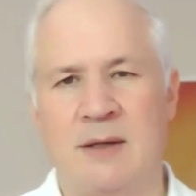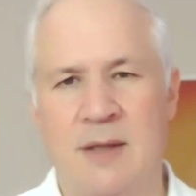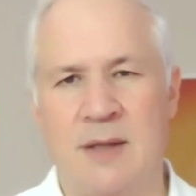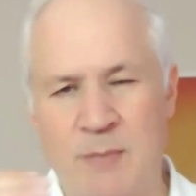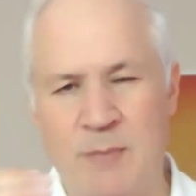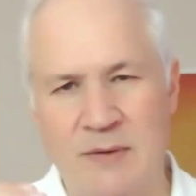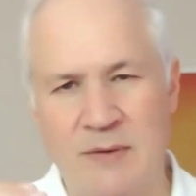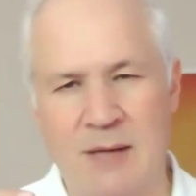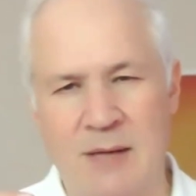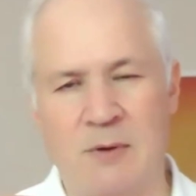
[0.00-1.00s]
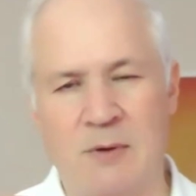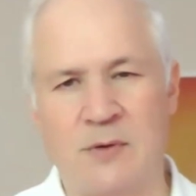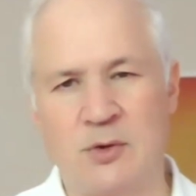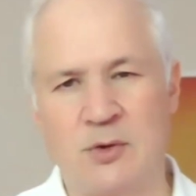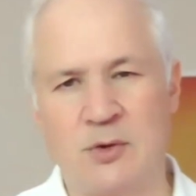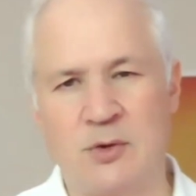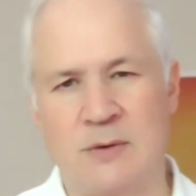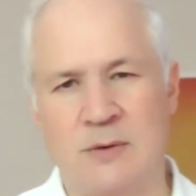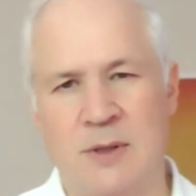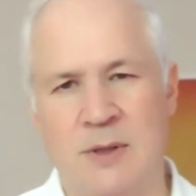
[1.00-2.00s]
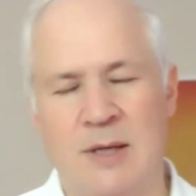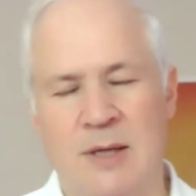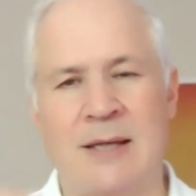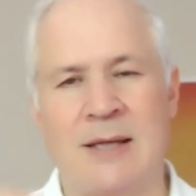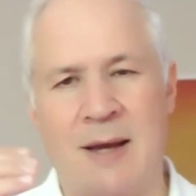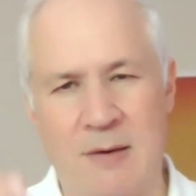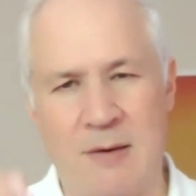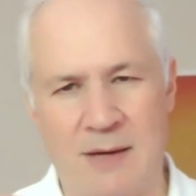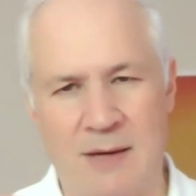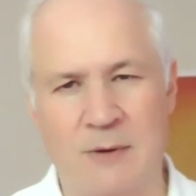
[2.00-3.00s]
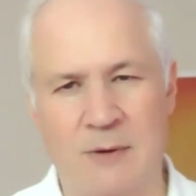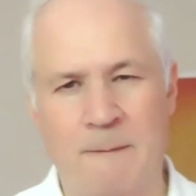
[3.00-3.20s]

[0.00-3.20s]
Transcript: keeping the level of thoughts at a higher level